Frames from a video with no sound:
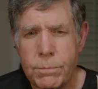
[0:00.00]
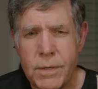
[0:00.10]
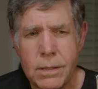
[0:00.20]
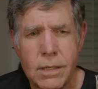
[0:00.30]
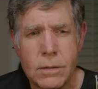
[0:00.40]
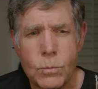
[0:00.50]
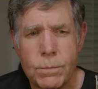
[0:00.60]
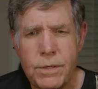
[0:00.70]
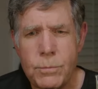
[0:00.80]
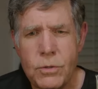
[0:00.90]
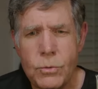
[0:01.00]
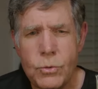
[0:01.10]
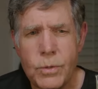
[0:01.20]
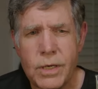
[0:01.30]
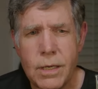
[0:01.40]
from that thing were people who were
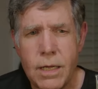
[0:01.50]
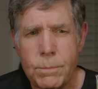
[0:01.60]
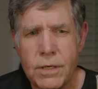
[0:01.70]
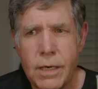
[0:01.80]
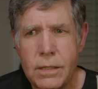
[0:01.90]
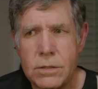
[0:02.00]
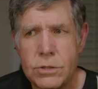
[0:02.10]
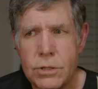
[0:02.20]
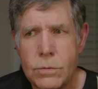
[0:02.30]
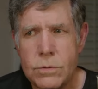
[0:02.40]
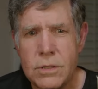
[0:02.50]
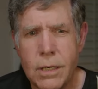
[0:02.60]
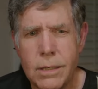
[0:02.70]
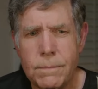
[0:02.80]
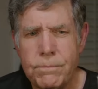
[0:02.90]
doing complicated shows,
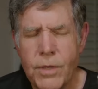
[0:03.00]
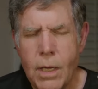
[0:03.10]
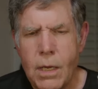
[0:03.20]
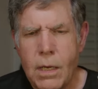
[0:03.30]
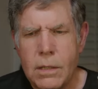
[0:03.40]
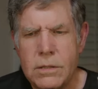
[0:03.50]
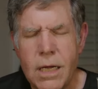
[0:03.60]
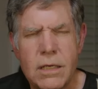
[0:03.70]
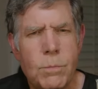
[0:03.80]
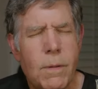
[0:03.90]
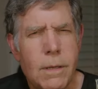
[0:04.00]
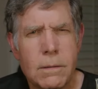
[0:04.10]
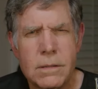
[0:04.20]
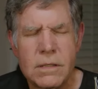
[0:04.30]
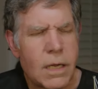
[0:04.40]

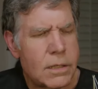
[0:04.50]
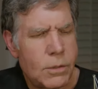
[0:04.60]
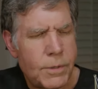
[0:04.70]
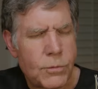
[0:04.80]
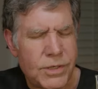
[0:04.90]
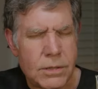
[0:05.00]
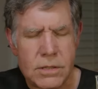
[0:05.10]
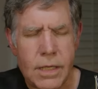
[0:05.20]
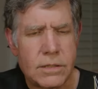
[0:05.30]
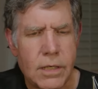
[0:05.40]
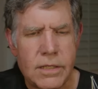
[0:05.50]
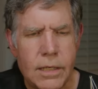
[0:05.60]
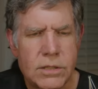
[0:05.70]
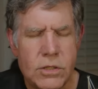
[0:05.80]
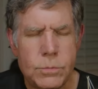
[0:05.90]
documentaries and things like that,
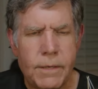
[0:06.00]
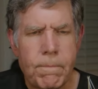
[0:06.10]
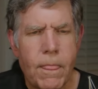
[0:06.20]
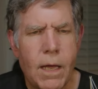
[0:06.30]
excuse me.